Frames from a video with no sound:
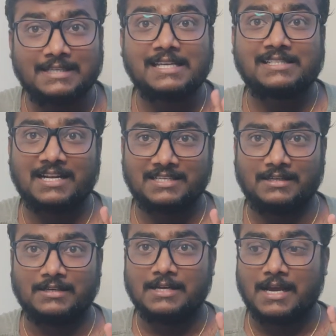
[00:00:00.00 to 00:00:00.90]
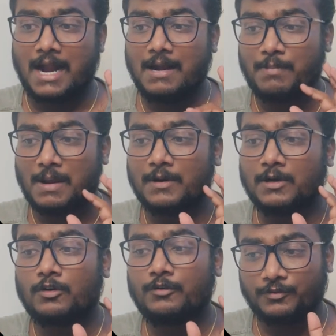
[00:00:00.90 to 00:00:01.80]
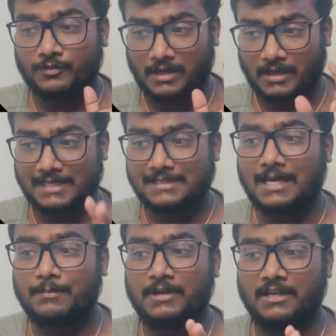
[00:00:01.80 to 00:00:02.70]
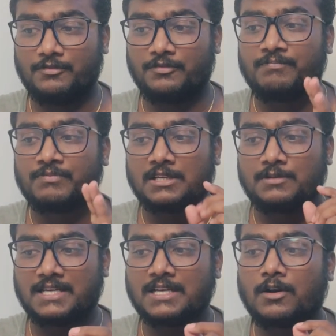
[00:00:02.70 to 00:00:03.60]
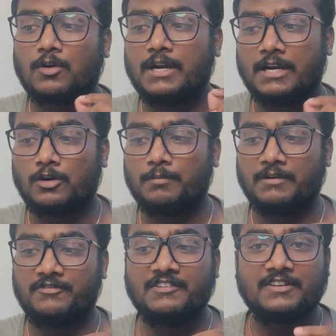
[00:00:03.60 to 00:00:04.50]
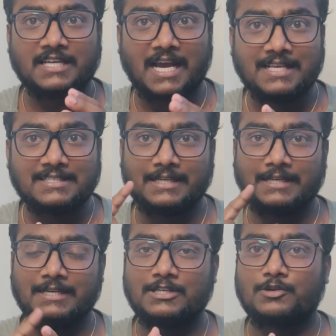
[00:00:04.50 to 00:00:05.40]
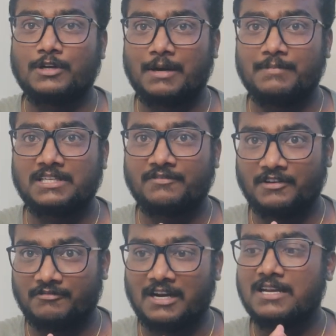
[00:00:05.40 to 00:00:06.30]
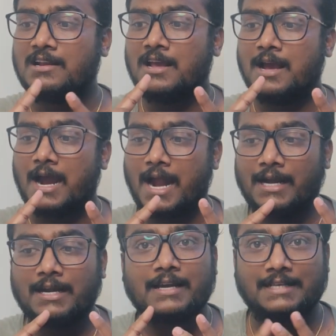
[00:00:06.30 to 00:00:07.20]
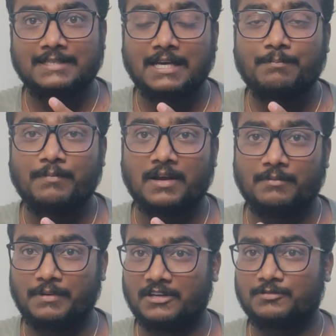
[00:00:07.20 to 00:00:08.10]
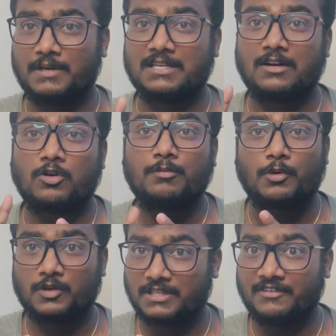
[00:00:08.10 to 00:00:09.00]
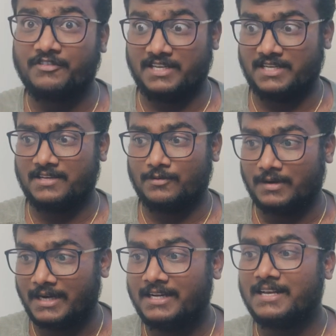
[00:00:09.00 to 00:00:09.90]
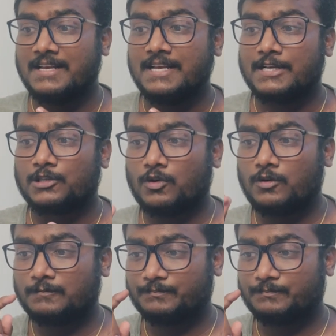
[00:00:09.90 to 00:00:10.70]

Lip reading: registration and payment of SRPF, special round enrollment fee, which has institute admission fee 1 and SRPF, special round processing fee, right? So